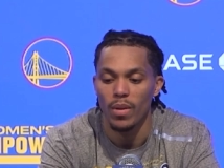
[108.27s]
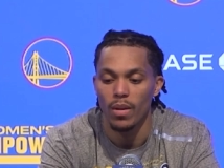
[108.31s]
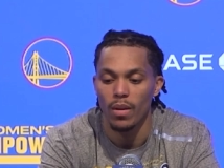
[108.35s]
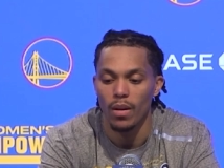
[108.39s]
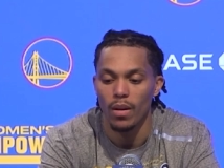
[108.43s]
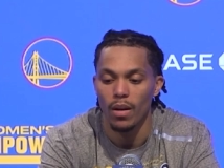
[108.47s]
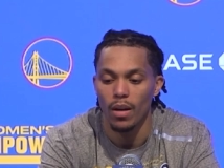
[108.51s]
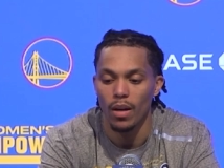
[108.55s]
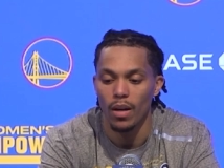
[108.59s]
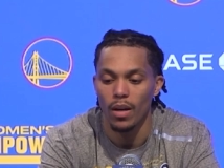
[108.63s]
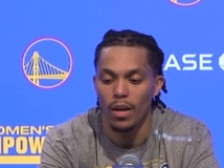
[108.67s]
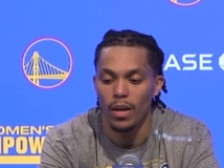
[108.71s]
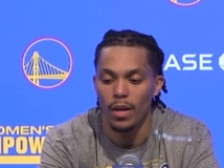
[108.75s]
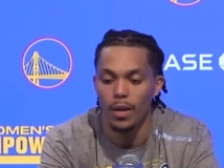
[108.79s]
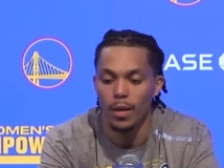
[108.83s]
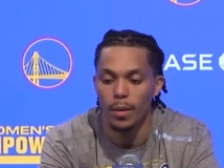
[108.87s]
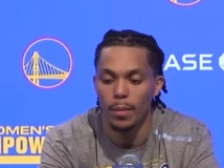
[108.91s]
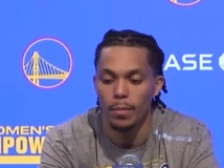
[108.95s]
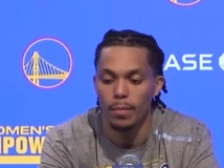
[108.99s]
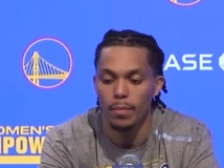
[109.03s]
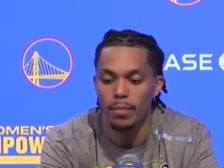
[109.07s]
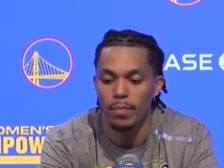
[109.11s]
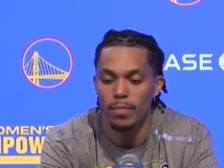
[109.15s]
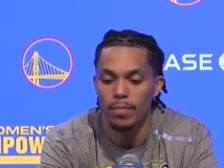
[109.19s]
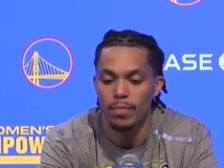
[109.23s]

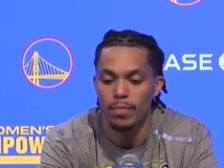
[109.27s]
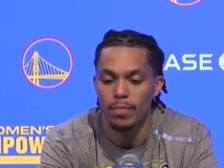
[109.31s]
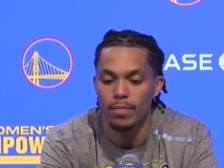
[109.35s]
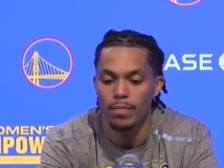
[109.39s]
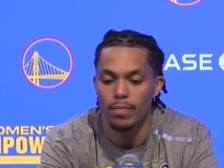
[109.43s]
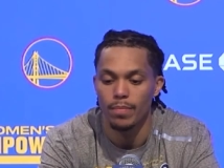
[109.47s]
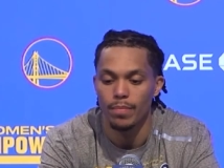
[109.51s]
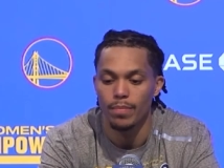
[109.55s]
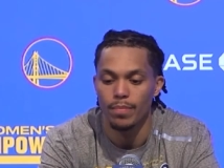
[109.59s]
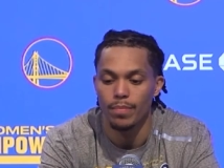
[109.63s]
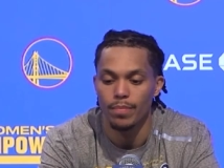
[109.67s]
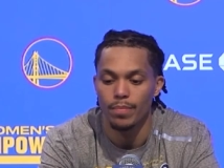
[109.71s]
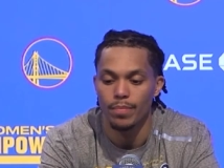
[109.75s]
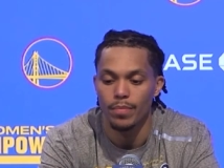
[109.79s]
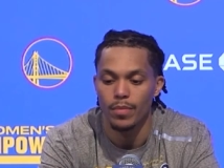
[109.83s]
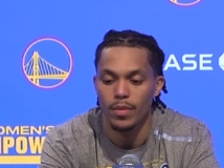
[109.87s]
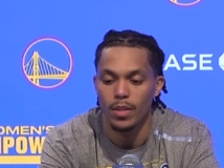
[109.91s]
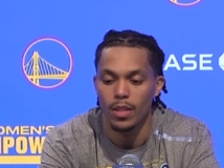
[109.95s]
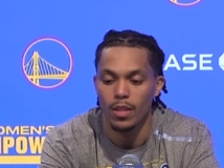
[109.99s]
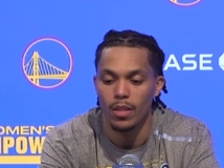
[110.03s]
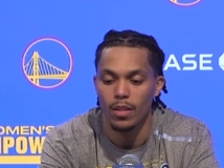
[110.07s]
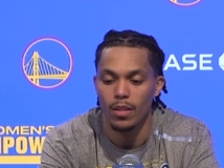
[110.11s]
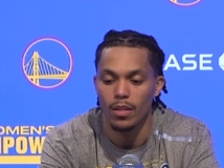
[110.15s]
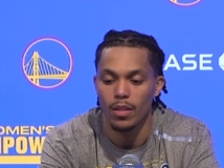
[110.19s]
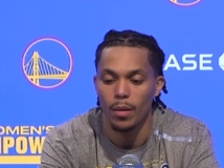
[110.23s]
Um,
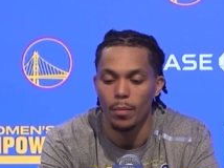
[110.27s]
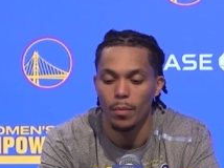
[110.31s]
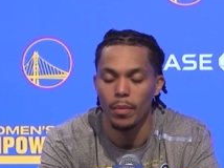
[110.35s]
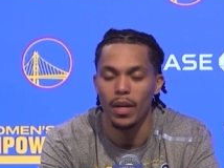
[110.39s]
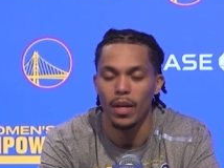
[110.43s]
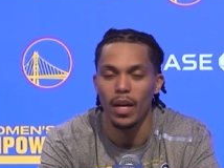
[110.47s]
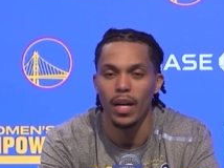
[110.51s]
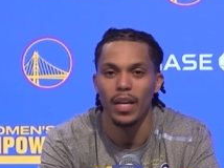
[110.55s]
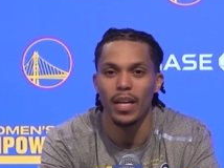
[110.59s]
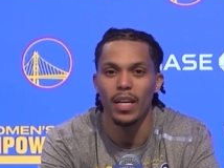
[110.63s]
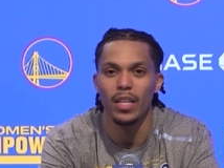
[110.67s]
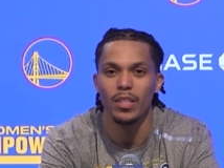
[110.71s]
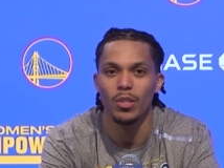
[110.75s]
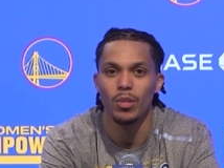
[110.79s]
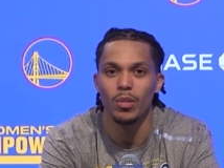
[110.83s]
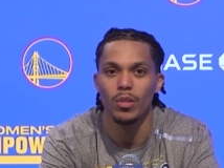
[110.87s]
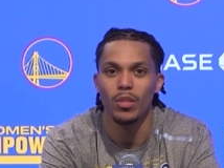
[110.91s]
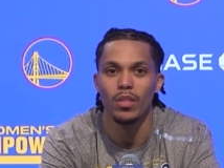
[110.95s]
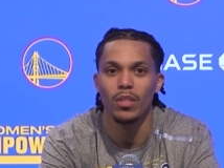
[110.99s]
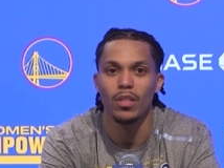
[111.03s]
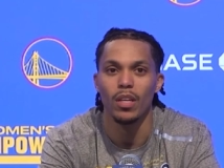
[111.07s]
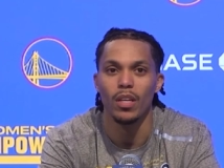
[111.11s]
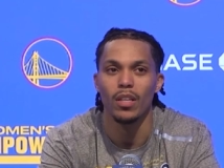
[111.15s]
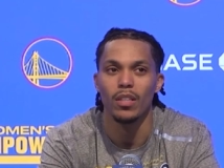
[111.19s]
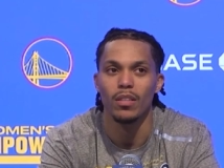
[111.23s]
I mean, I guess you could
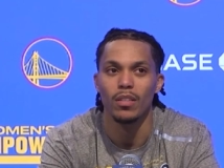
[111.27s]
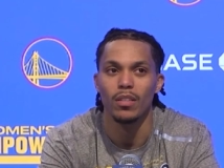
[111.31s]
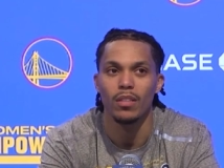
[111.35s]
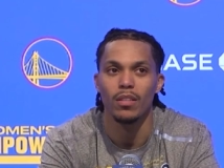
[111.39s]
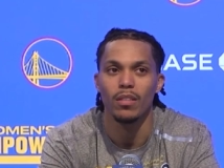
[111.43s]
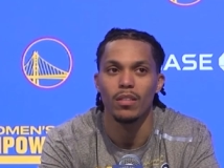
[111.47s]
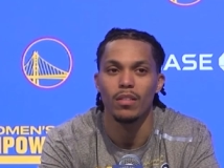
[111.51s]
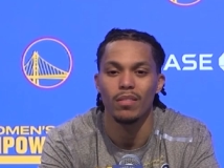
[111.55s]
say it's